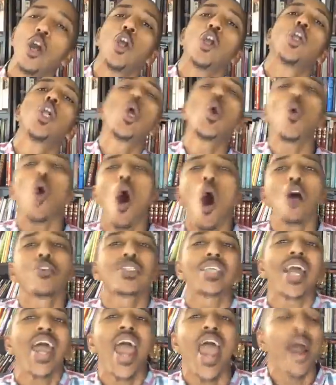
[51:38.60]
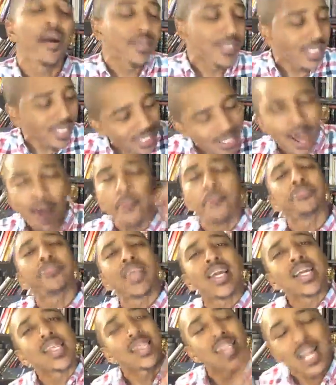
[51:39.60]
you ought to have
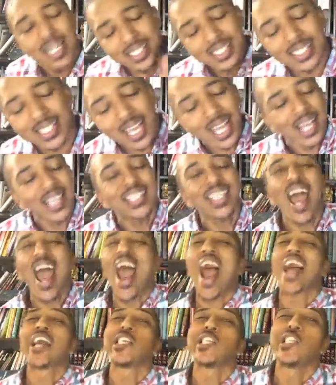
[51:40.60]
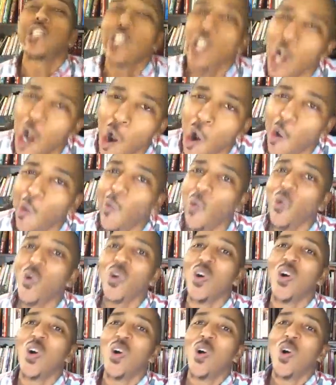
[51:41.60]
something that says, I know
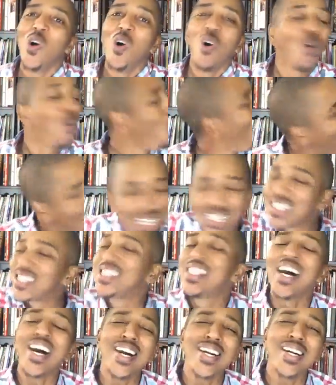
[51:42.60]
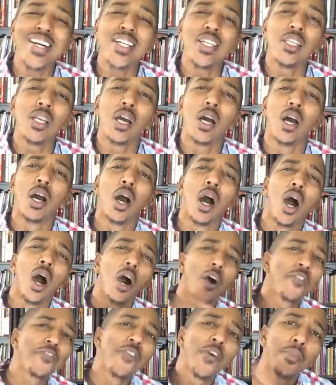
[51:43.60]
what is done
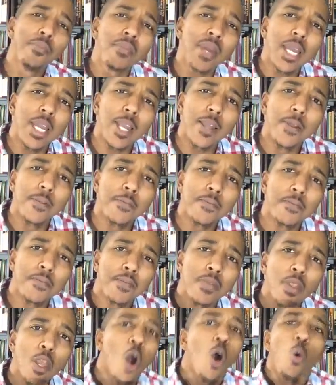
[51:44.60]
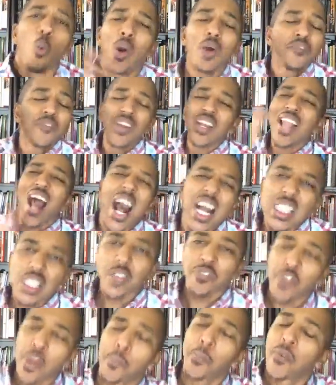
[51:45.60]
for me. When
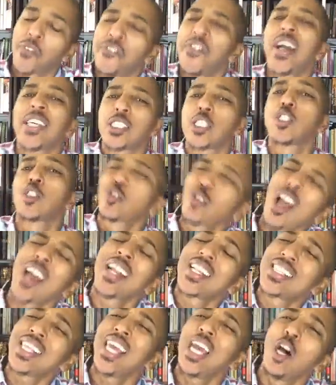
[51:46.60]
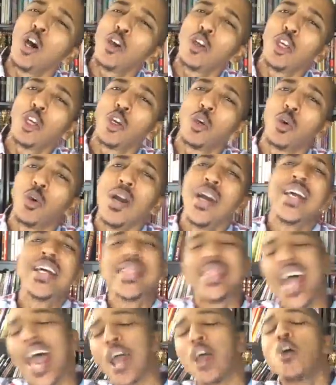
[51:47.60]
philosophy professors try to tell you
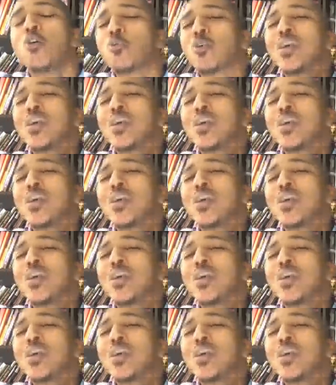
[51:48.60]
that